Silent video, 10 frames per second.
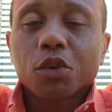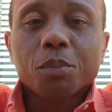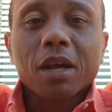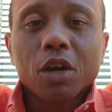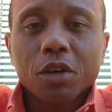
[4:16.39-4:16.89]

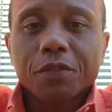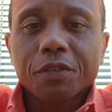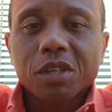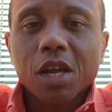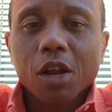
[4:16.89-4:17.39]
for about
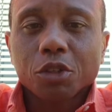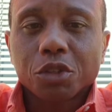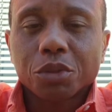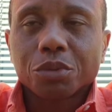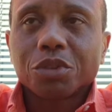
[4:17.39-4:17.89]

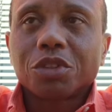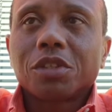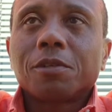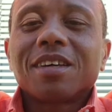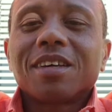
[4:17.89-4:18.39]
$150 used.